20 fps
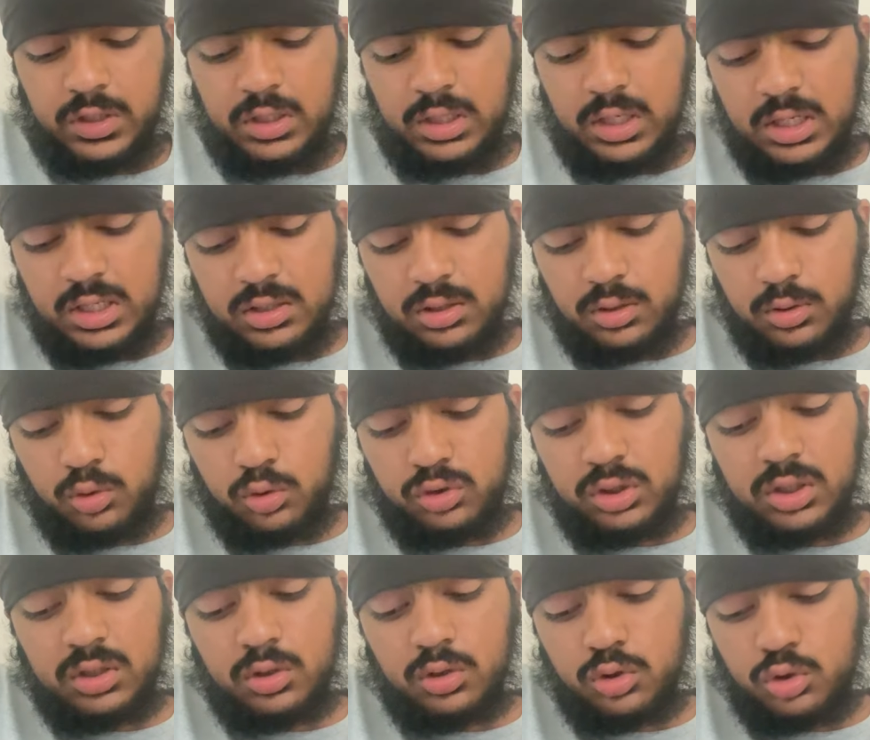is... Or
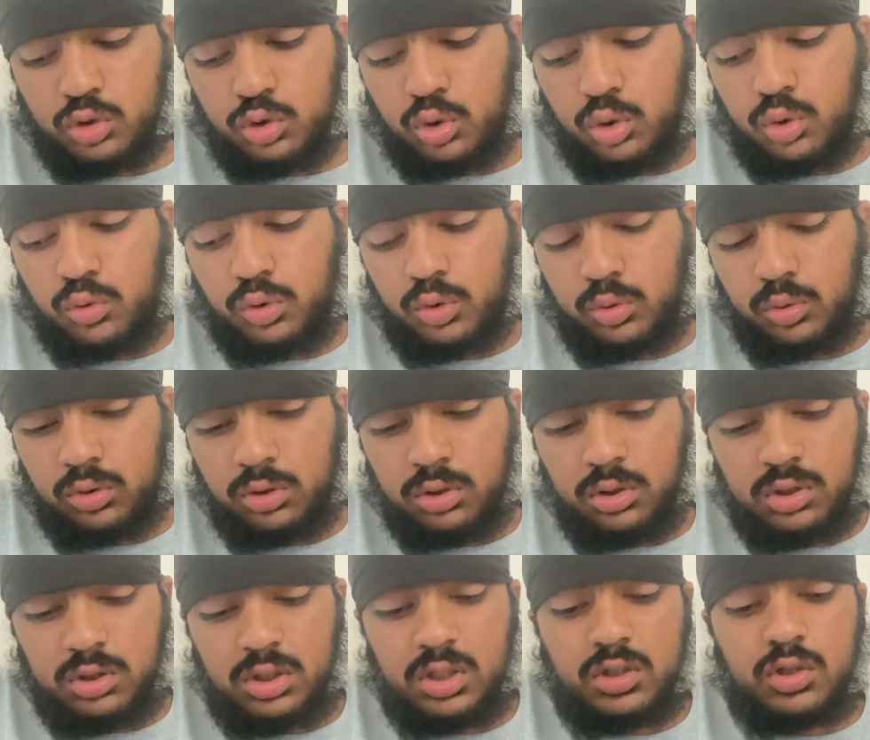600 euros.
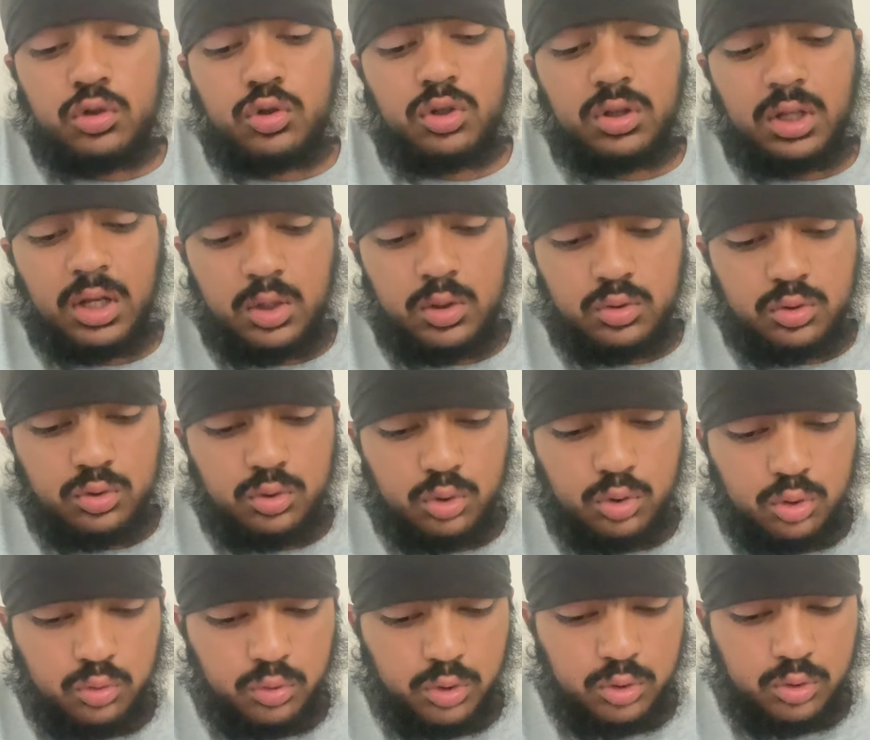600,000
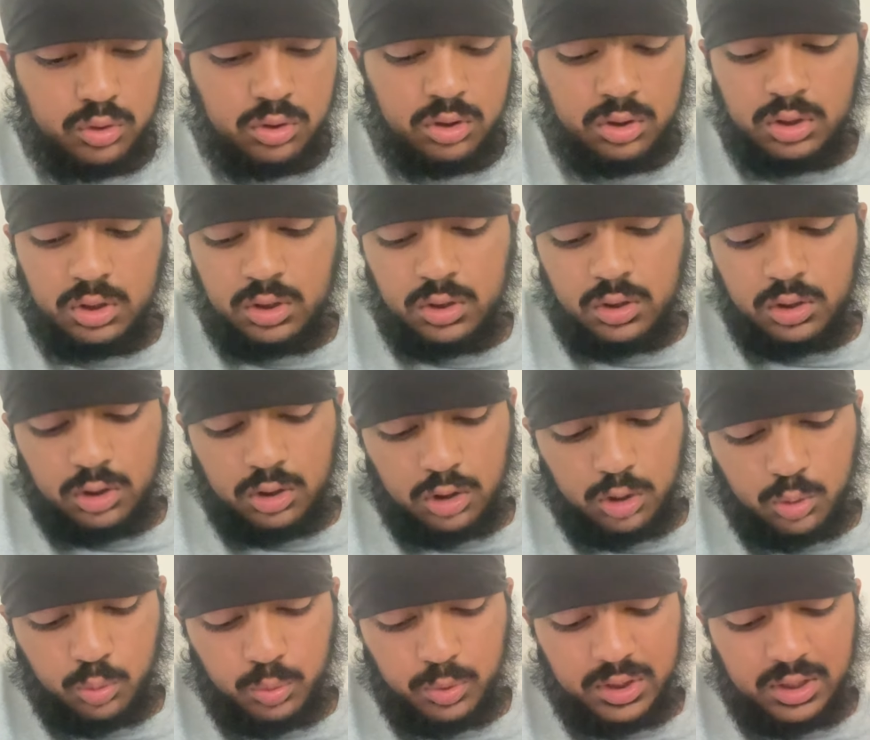euros
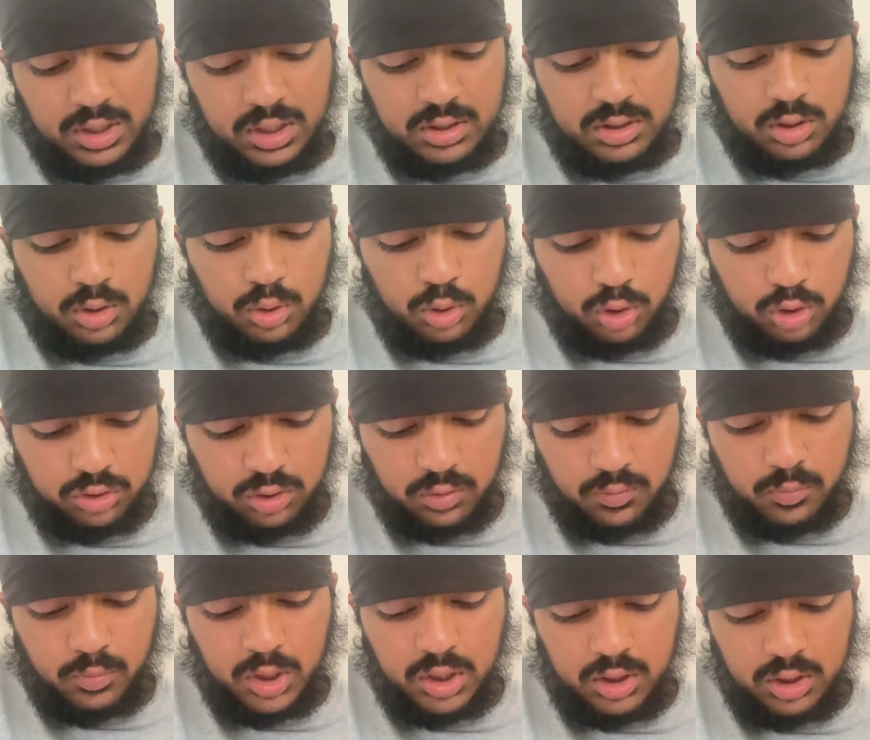a week is a lot of
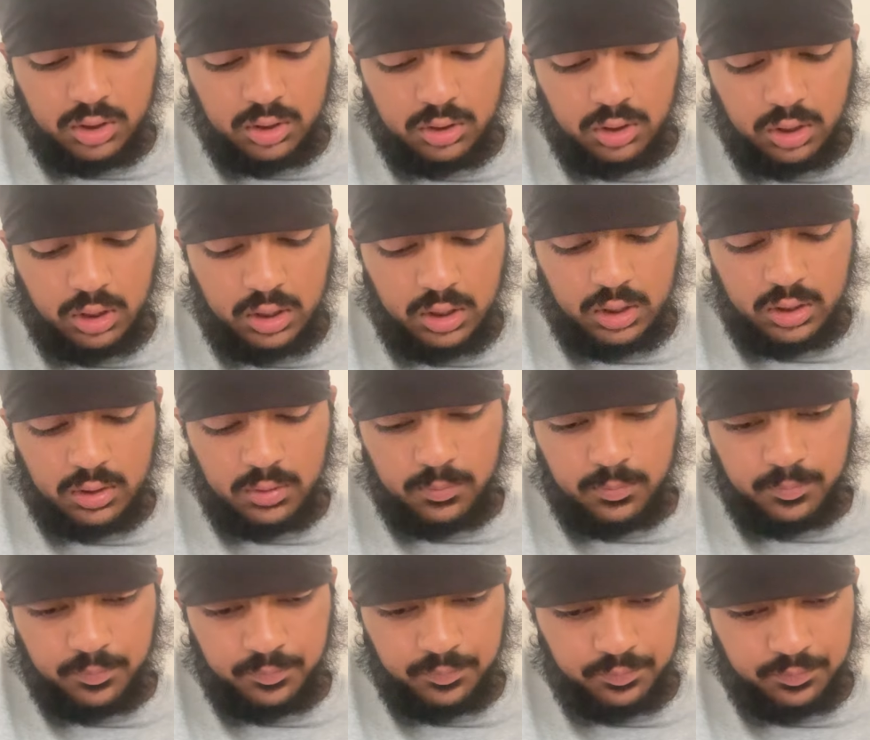money.
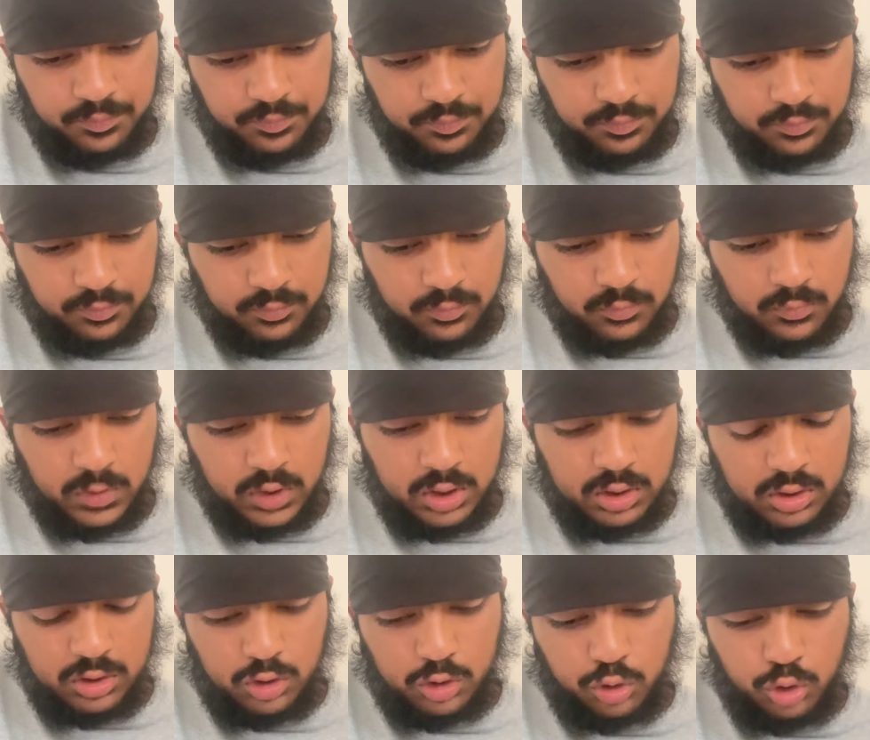Um,
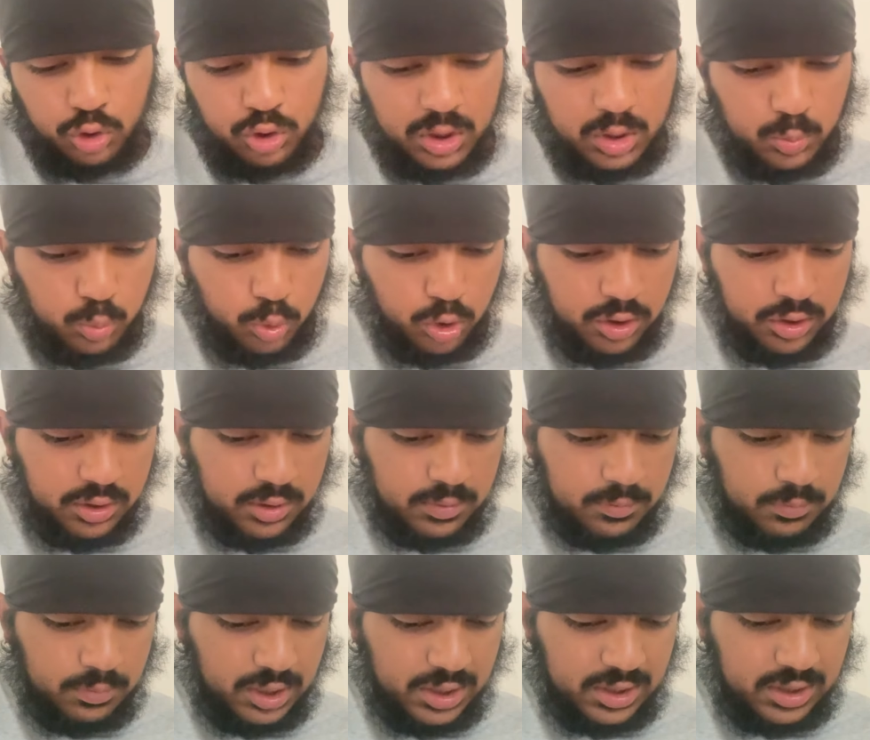it's 31
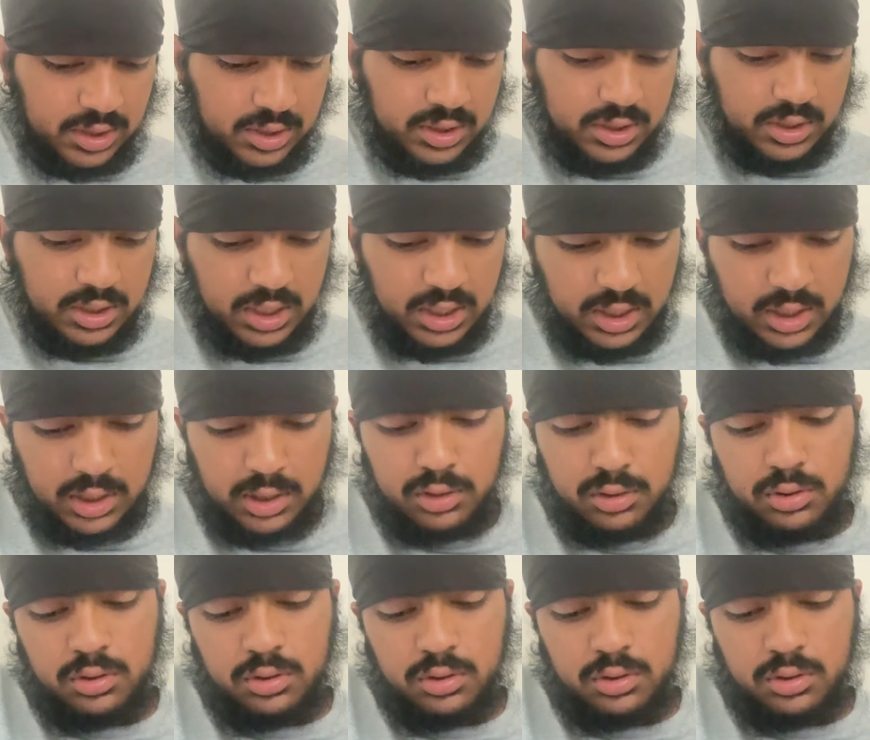million a year